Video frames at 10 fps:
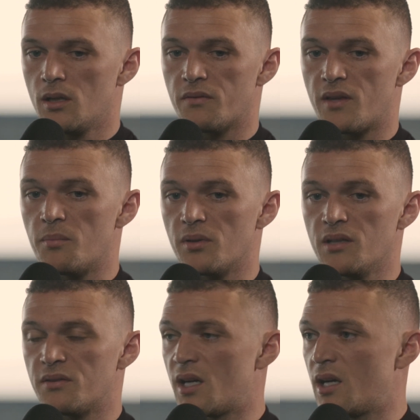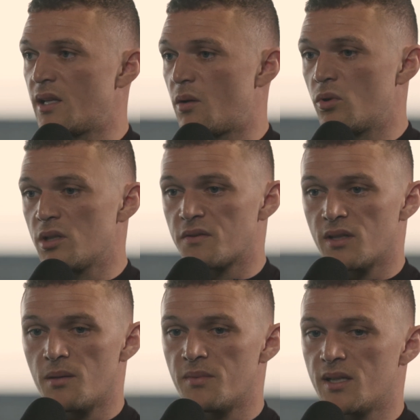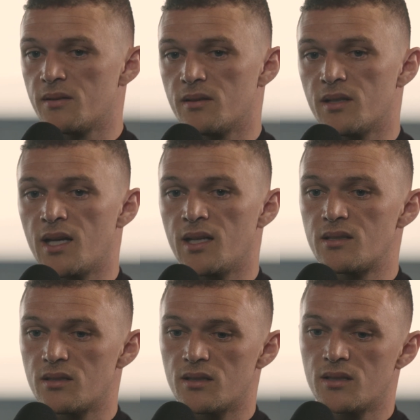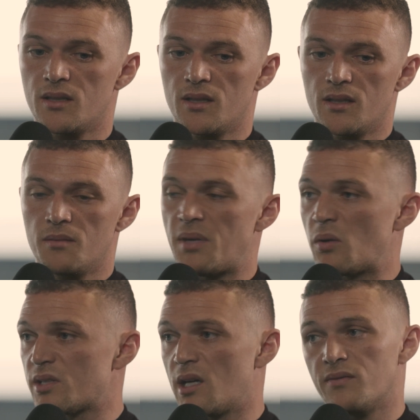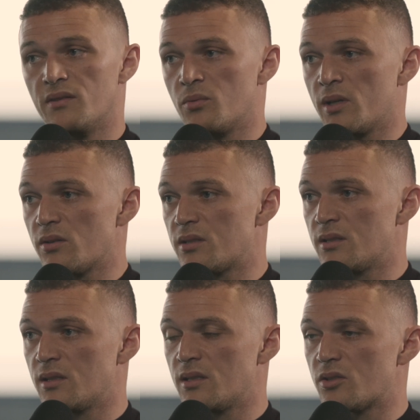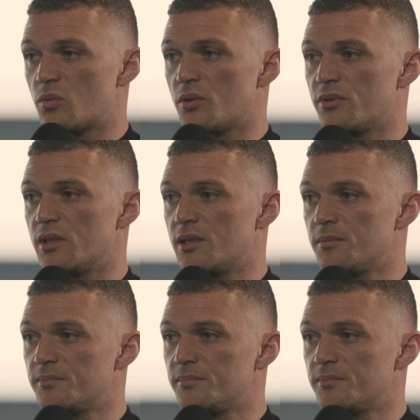if they believe in that and that works for them, then they need to bounce that off everyone else in the squad, really.